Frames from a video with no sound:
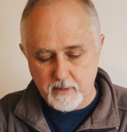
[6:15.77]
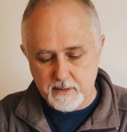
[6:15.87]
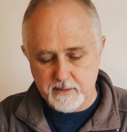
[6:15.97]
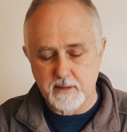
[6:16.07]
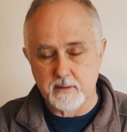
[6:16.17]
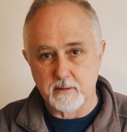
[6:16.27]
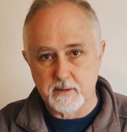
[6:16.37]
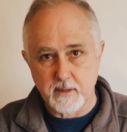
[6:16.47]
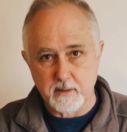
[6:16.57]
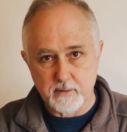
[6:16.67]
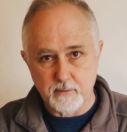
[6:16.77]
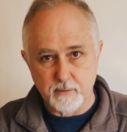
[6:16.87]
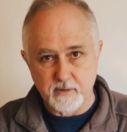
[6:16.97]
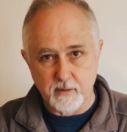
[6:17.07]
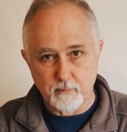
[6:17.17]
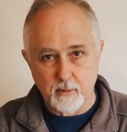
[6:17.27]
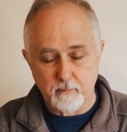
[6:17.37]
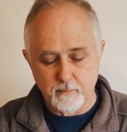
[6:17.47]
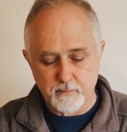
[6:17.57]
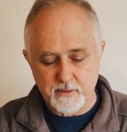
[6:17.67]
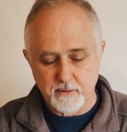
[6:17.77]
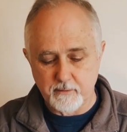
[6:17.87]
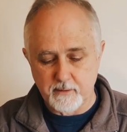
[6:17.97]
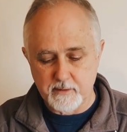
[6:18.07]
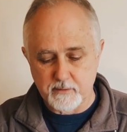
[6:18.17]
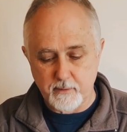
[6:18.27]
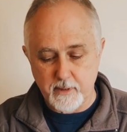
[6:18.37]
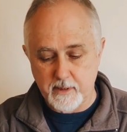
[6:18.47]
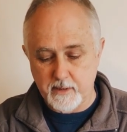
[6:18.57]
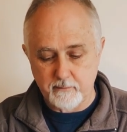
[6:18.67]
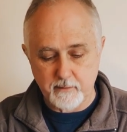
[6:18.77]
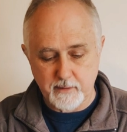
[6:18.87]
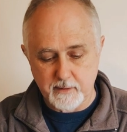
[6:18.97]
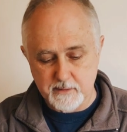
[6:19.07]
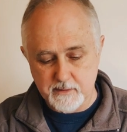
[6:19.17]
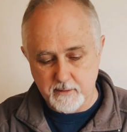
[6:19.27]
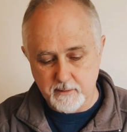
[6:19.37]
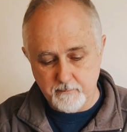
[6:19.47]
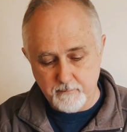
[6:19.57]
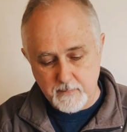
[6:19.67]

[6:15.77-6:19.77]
a single cell is causing the problem, so it's dragging everything else down.